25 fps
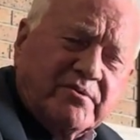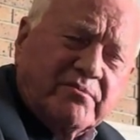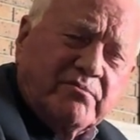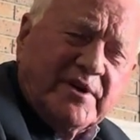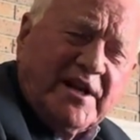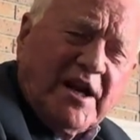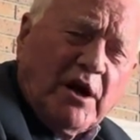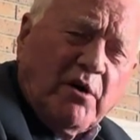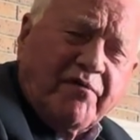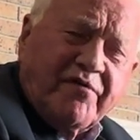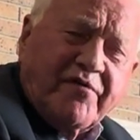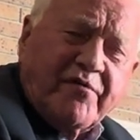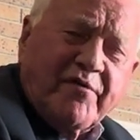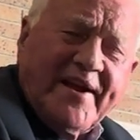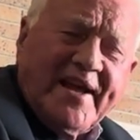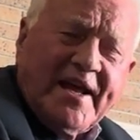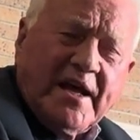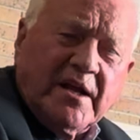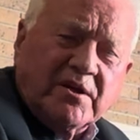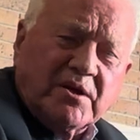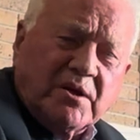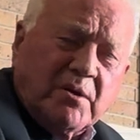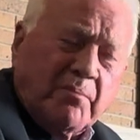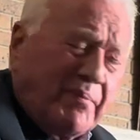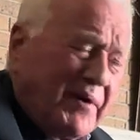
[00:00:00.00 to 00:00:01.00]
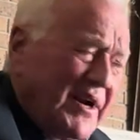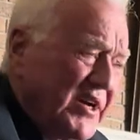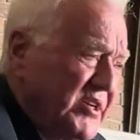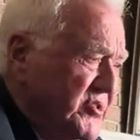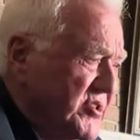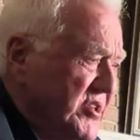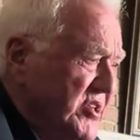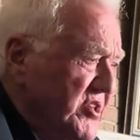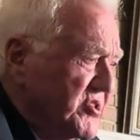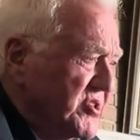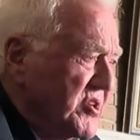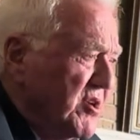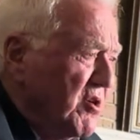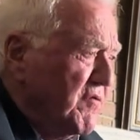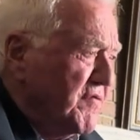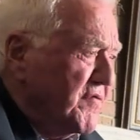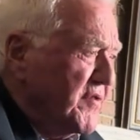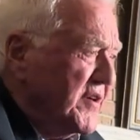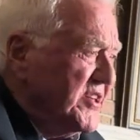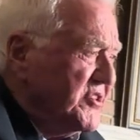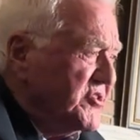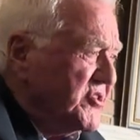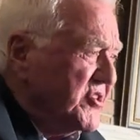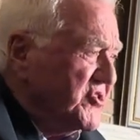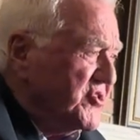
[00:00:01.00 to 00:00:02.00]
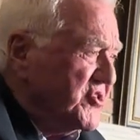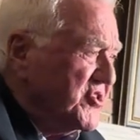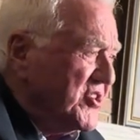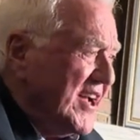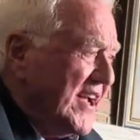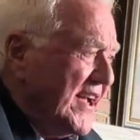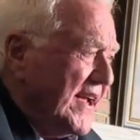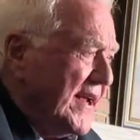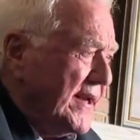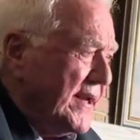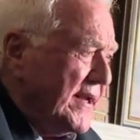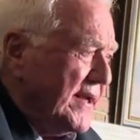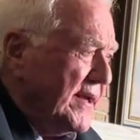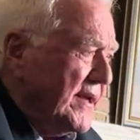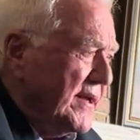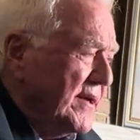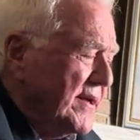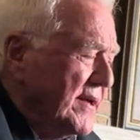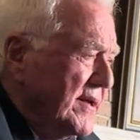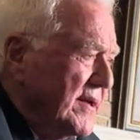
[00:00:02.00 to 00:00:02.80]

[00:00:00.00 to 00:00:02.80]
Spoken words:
Without free enterprise, there's no free society.